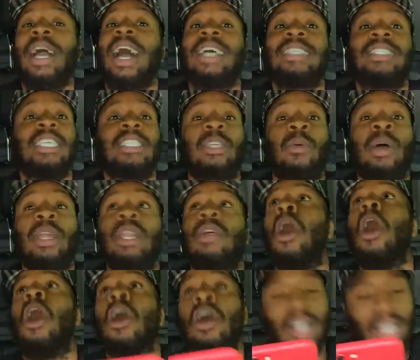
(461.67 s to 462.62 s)
I sent it right,
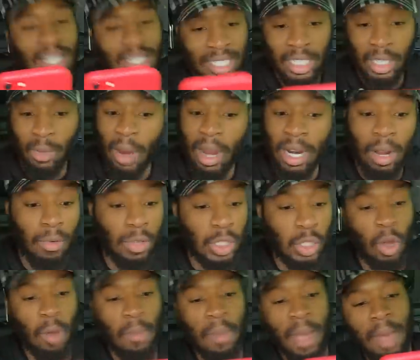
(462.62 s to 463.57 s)
uh, sent it right over
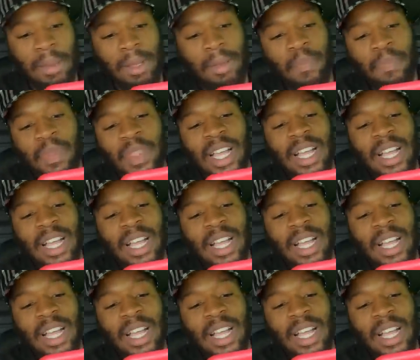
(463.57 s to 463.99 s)
to him, baby.